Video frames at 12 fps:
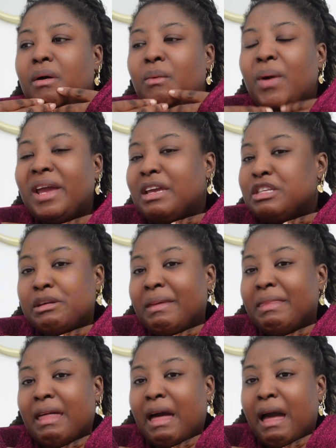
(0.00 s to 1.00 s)
why are you
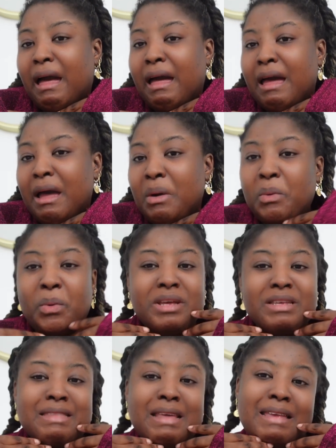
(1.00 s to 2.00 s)
doing that?
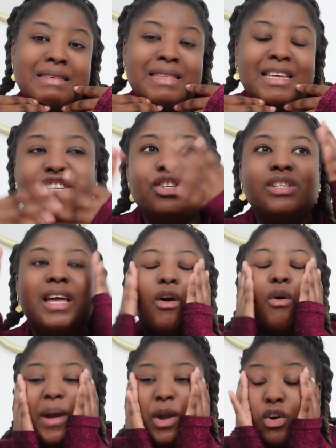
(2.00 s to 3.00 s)
What's this? just like,
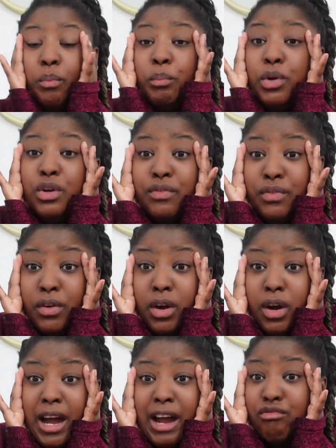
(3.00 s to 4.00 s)
oh my god, move
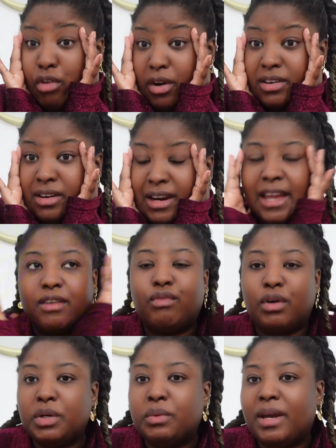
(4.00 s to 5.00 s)
and run, like
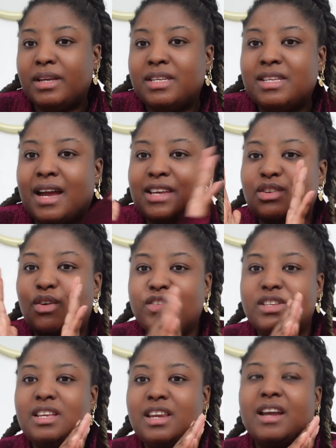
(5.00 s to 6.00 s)
run away. This guy's
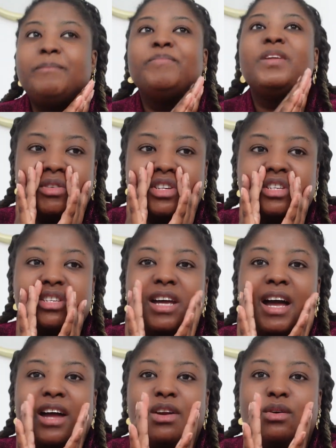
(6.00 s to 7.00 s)
obviously like, she just
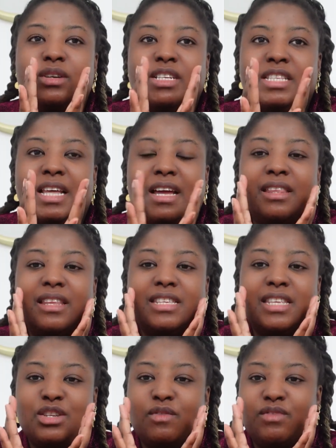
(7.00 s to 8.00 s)
can't understand the
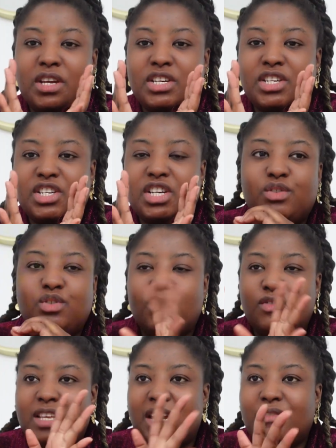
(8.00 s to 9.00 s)
sense of danger. She don't know
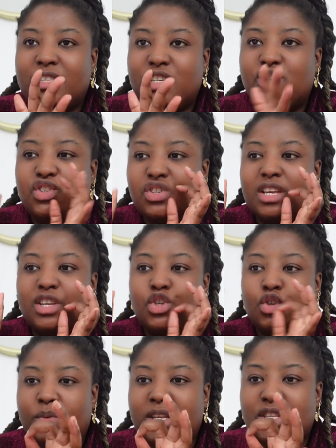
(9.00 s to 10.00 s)
if naivety or just like
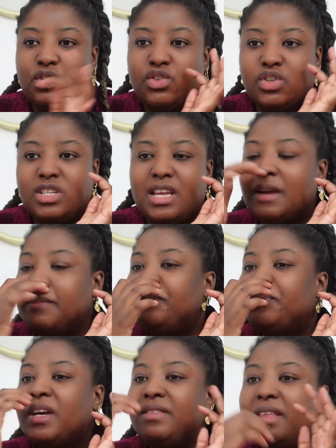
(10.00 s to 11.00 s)
stupidity or just like
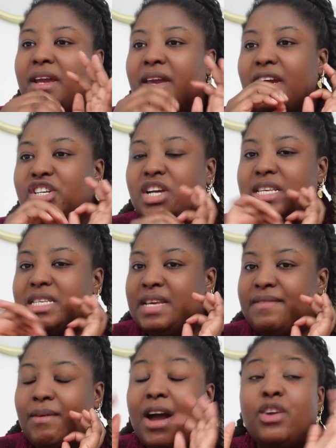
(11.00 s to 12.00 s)
thinking that she can
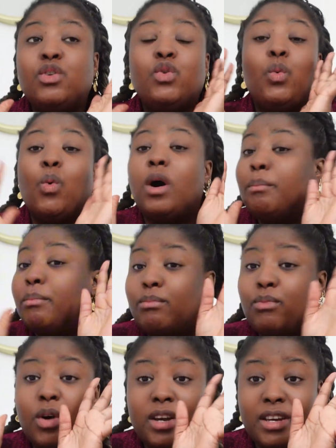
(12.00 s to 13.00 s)
save him. I don't know
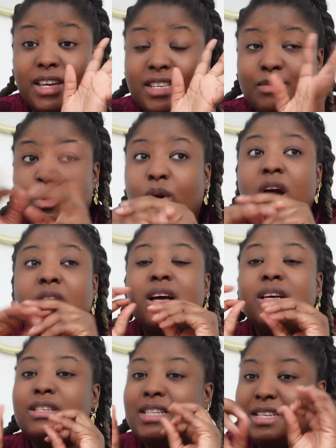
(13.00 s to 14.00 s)
what it is, but
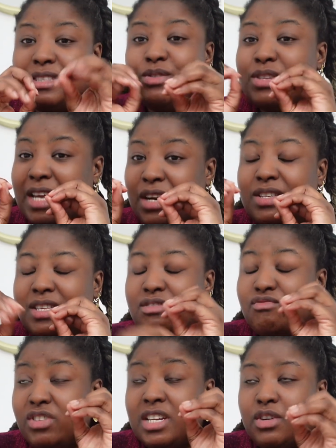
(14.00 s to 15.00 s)
those kind of things
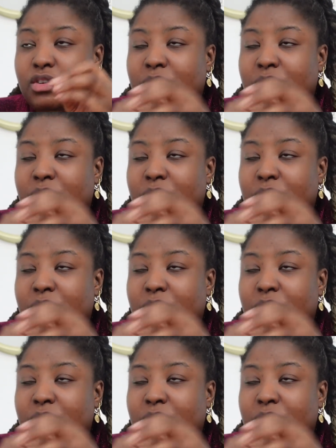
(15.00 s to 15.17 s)
really annoy